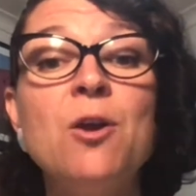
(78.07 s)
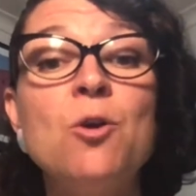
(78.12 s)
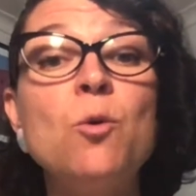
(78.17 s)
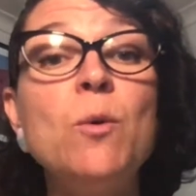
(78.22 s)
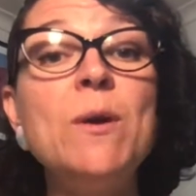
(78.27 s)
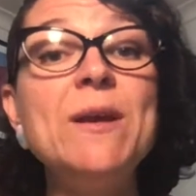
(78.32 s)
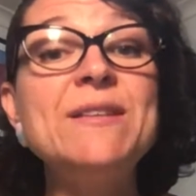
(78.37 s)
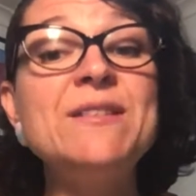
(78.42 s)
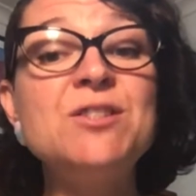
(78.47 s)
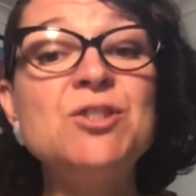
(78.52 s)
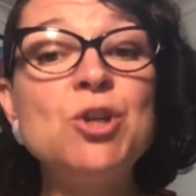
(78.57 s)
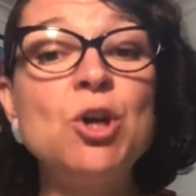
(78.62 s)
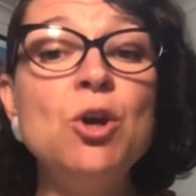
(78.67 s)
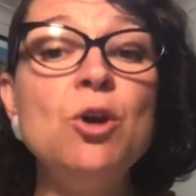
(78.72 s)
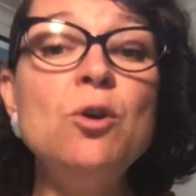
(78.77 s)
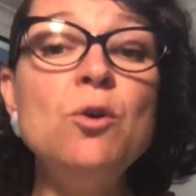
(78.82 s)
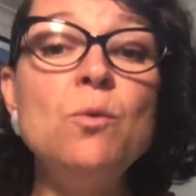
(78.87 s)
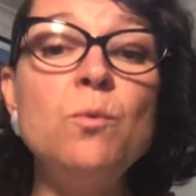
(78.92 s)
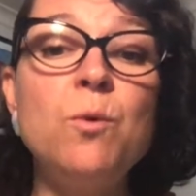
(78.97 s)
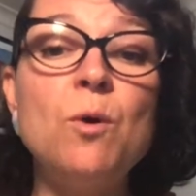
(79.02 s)
Quiz
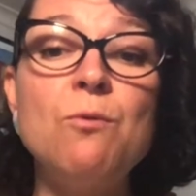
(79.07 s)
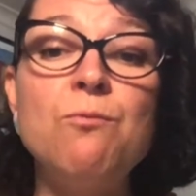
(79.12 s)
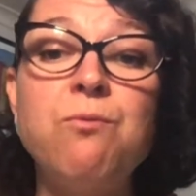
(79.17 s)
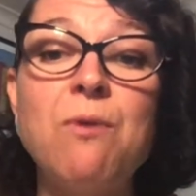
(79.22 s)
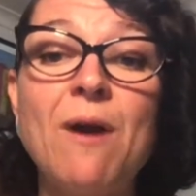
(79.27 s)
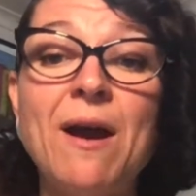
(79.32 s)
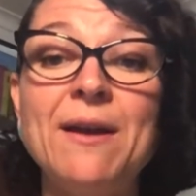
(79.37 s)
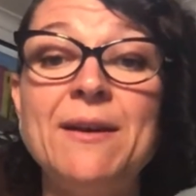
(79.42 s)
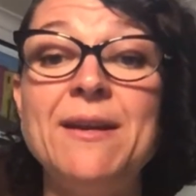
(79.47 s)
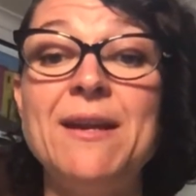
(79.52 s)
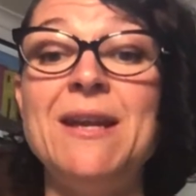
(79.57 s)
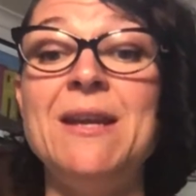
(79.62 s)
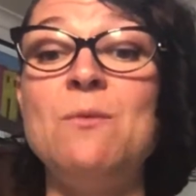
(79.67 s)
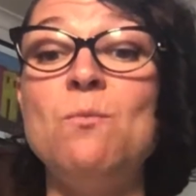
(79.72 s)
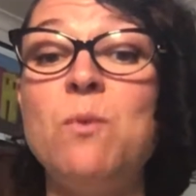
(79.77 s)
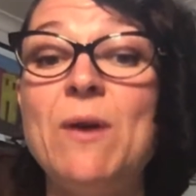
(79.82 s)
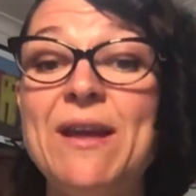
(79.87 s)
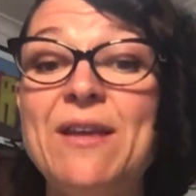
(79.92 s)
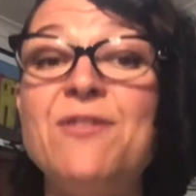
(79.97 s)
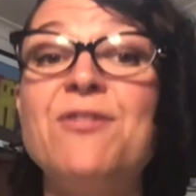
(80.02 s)
2 will run in
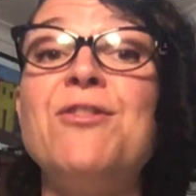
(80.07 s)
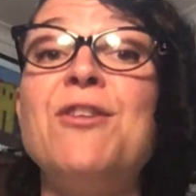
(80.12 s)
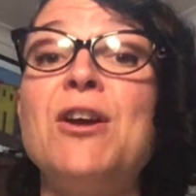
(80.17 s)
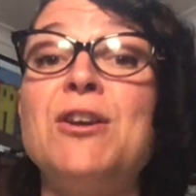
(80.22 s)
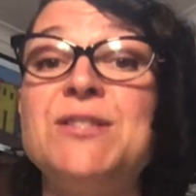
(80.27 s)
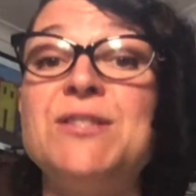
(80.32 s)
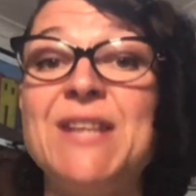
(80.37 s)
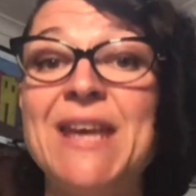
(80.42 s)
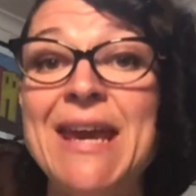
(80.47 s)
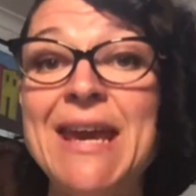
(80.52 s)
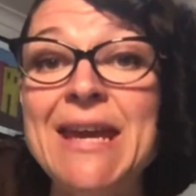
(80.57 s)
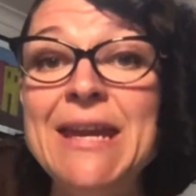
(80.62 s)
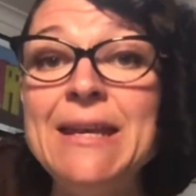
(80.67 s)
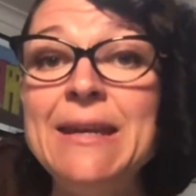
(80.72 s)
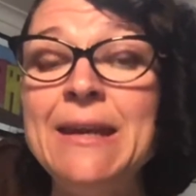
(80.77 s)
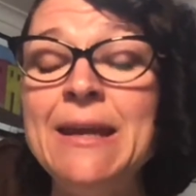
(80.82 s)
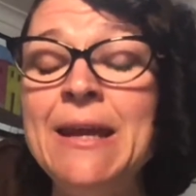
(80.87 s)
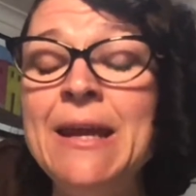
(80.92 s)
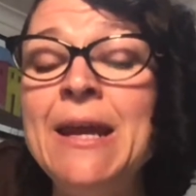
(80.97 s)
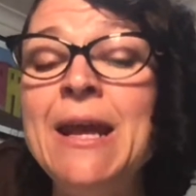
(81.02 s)
week 13
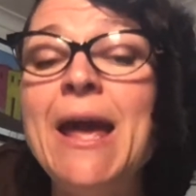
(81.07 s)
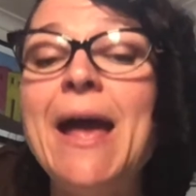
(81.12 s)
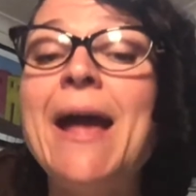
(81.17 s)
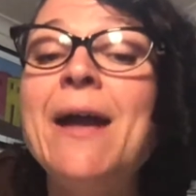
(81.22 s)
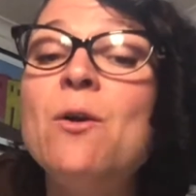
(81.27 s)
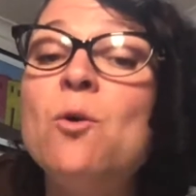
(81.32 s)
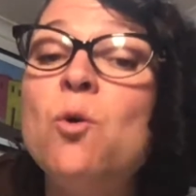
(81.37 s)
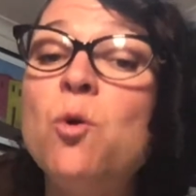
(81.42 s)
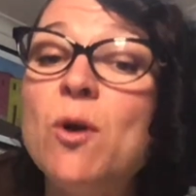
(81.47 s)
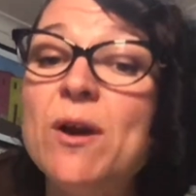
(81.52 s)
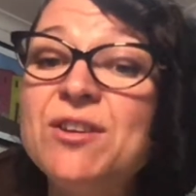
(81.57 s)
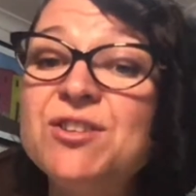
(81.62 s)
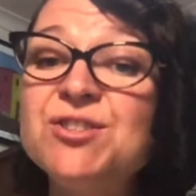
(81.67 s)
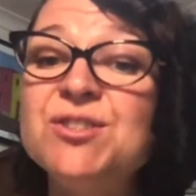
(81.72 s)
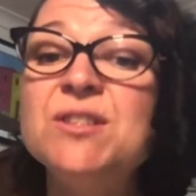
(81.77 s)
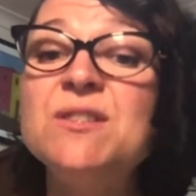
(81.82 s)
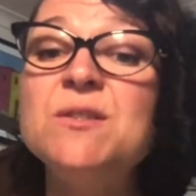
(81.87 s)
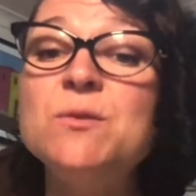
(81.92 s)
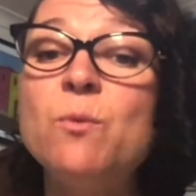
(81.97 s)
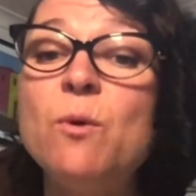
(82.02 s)
and
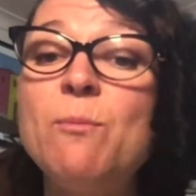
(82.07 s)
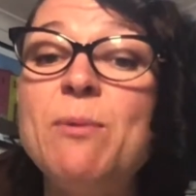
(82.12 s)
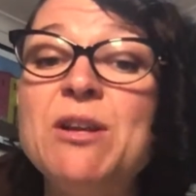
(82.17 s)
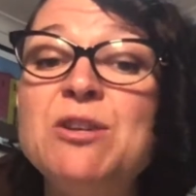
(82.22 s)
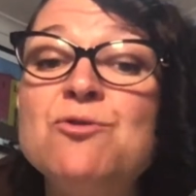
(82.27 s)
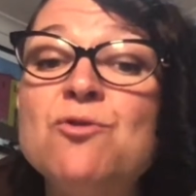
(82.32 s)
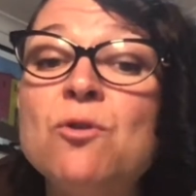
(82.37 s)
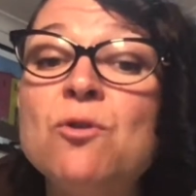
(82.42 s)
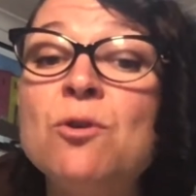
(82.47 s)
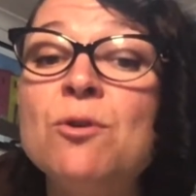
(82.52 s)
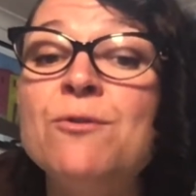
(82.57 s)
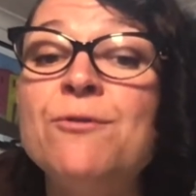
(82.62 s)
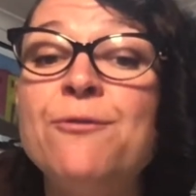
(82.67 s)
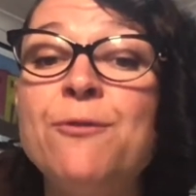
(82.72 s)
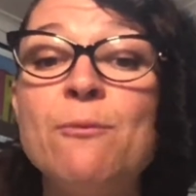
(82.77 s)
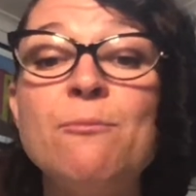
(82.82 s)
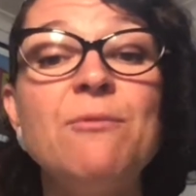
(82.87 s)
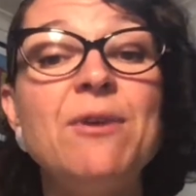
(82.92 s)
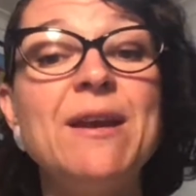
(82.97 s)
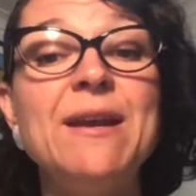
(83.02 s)
questions will be drawn
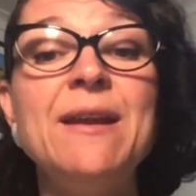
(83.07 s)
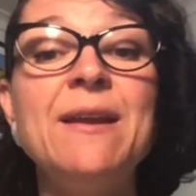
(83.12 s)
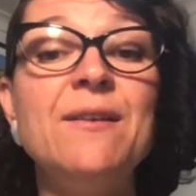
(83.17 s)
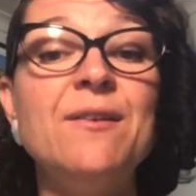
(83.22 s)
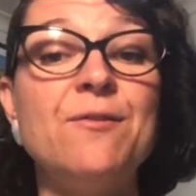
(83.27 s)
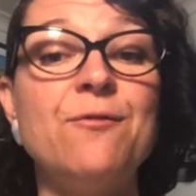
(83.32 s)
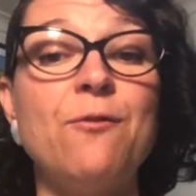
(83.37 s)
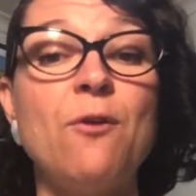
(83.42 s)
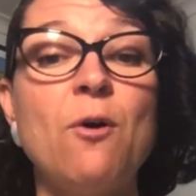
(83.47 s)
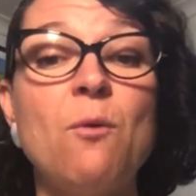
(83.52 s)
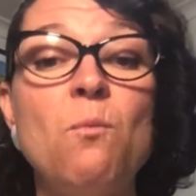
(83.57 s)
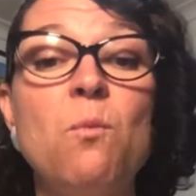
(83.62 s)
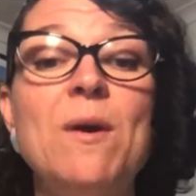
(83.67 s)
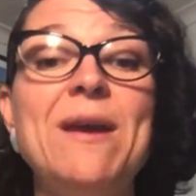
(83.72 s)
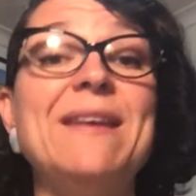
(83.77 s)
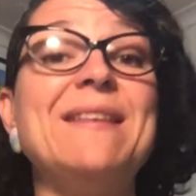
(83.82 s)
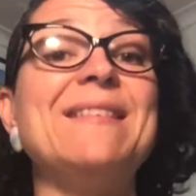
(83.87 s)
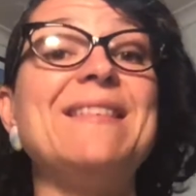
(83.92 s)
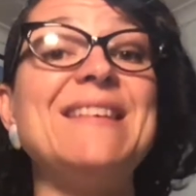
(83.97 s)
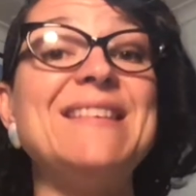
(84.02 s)
from readings from
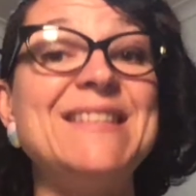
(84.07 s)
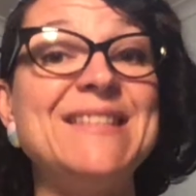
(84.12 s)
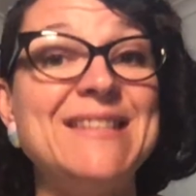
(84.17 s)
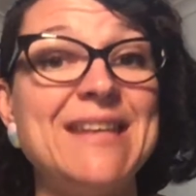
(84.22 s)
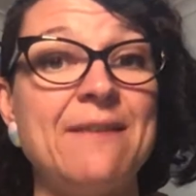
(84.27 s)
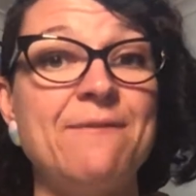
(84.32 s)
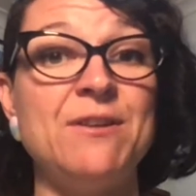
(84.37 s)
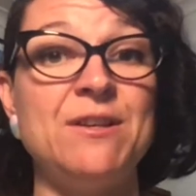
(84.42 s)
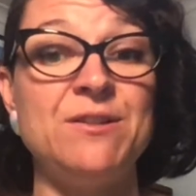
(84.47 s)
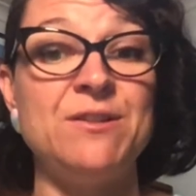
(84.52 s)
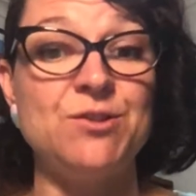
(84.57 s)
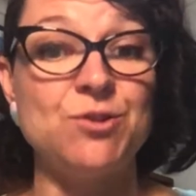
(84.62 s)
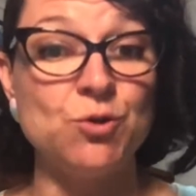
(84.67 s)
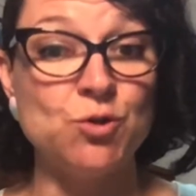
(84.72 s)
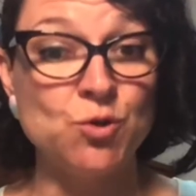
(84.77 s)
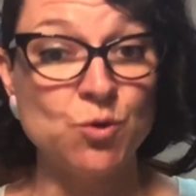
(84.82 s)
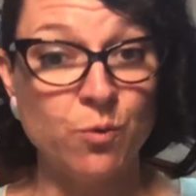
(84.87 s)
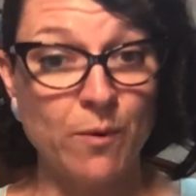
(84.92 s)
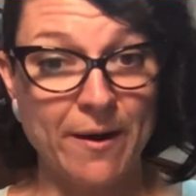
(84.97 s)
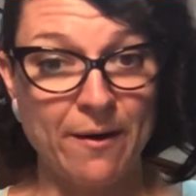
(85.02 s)
weeks 7 to
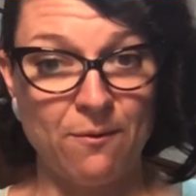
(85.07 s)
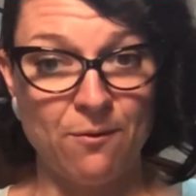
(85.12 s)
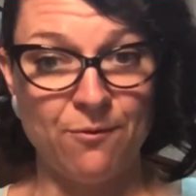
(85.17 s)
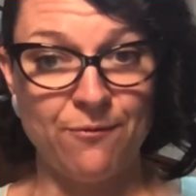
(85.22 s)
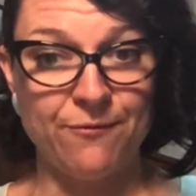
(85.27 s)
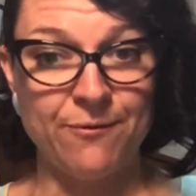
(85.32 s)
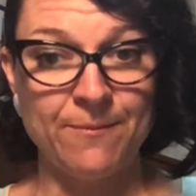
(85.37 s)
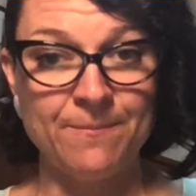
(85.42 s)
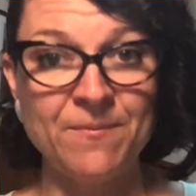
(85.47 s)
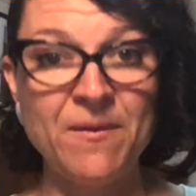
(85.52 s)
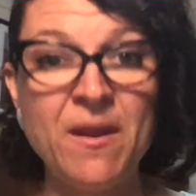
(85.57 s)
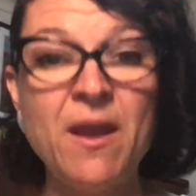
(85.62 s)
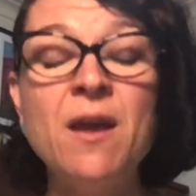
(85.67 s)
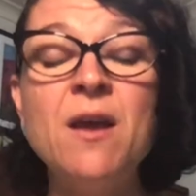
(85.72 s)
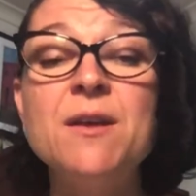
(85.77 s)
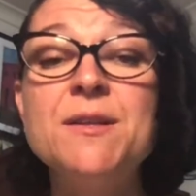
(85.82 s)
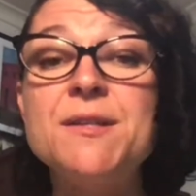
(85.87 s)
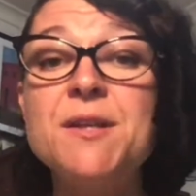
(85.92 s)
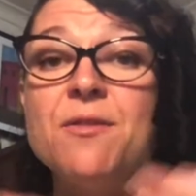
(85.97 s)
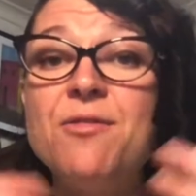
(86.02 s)
12.
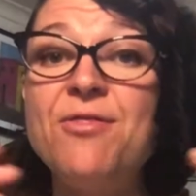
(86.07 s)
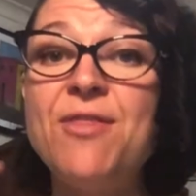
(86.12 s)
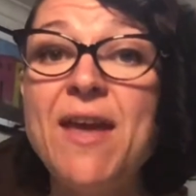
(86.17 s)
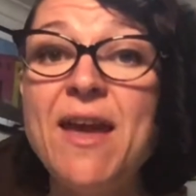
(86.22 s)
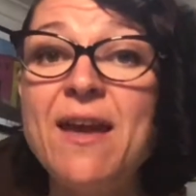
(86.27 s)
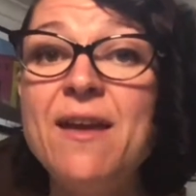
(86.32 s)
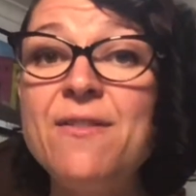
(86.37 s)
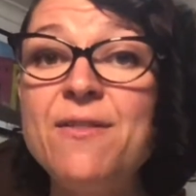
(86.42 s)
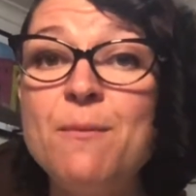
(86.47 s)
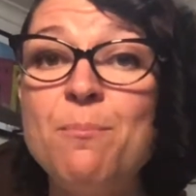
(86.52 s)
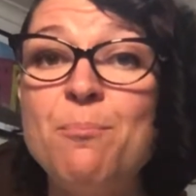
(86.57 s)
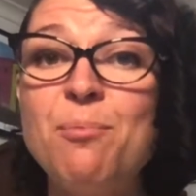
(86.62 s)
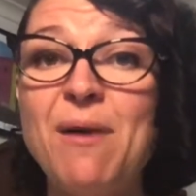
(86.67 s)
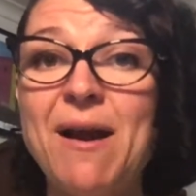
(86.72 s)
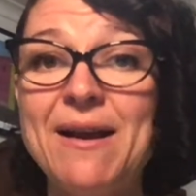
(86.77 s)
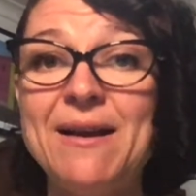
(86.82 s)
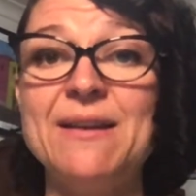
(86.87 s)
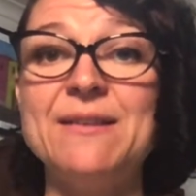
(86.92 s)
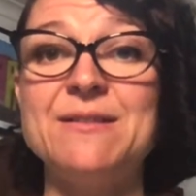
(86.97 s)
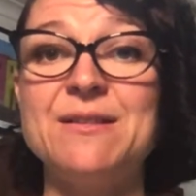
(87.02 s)
So they're the
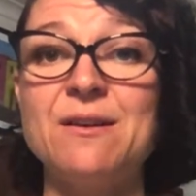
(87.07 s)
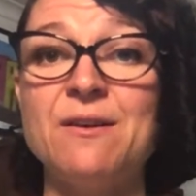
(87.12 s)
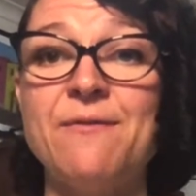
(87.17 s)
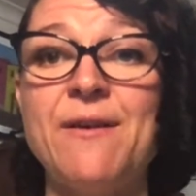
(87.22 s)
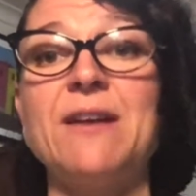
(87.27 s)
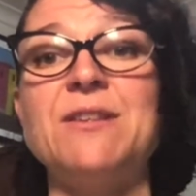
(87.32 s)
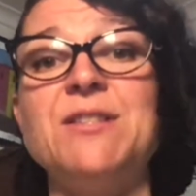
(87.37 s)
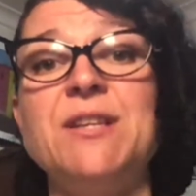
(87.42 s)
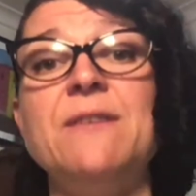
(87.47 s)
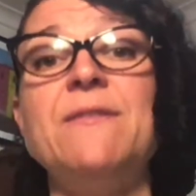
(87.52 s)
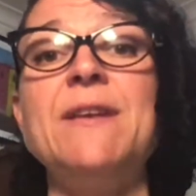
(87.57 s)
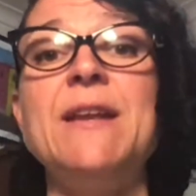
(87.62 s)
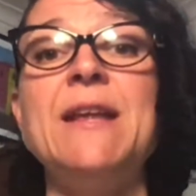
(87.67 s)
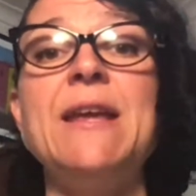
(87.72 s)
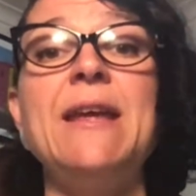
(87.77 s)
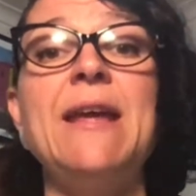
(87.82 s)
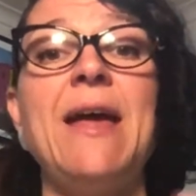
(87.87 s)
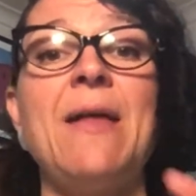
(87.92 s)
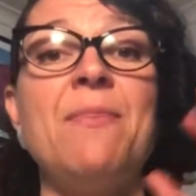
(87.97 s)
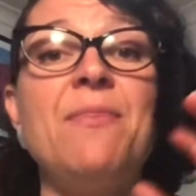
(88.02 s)
brackets of
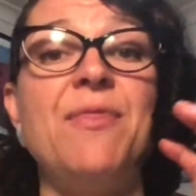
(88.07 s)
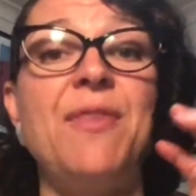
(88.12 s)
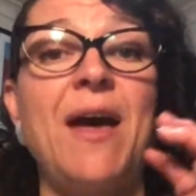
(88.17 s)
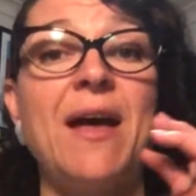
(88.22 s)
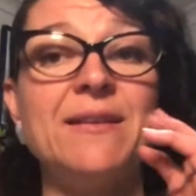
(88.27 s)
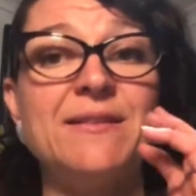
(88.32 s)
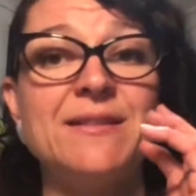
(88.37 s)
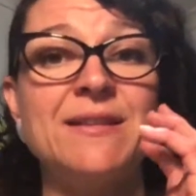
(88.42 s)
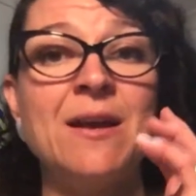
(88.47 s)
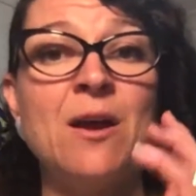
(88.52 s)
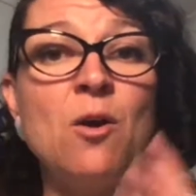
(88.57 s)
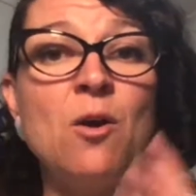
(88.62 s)
activity and that's